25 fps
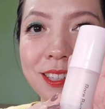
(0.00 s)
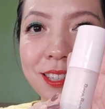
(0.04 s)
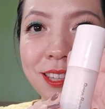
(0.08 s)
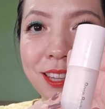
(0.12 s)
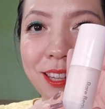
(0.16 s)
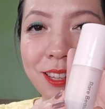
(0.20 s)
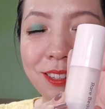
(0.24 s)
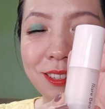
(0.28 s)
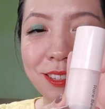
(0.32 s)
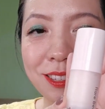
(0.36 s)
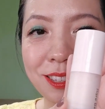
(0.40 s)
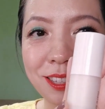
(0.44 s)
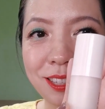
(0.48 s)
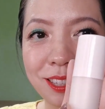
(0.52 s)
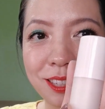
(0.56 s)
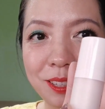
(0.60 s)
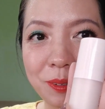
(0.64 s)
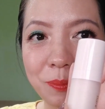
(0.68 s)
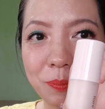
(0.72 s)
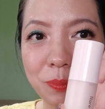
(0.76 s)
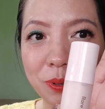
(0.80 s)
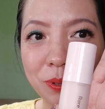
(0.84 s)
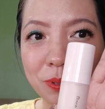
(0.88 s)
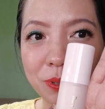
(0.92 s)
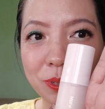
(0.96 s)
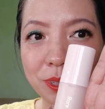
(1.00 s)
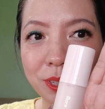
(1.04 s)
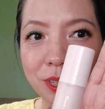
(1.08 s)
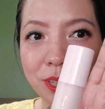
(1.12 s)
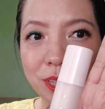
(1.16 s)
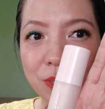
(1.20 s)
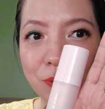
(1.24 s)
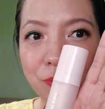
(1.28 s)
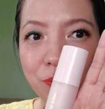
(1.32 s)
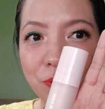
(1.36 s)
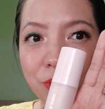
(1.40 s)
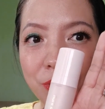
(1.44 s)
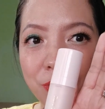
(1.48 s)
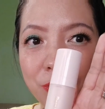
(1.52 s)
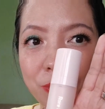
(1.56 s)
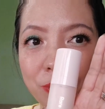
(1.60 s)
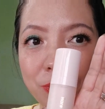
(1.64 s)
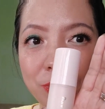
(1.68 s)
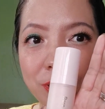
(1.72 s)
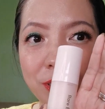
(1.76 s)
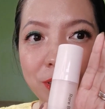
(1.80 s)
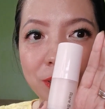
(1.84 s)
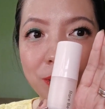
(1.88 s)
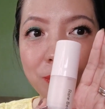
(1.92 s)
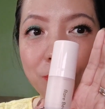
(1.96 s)
can you see the bottle is
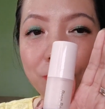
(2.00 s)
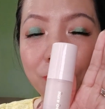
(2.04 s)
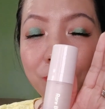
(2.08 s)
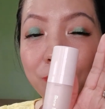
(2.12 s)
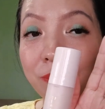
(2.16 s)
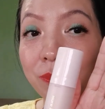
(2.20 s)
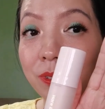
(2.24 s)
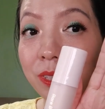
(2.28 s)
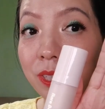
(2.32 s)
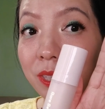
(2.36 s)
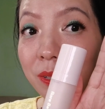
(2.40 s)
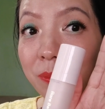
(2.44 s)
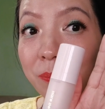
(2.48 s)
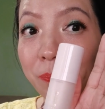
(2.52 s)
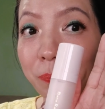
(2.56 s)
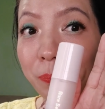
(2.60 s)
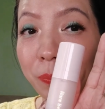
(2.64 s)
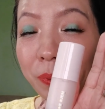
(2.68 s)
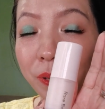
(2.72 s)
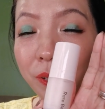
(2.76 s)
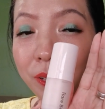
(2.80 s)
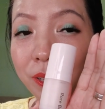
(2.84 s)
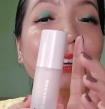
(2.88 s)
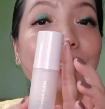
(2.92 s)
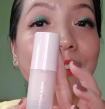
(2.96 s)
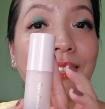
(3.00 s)
very simple?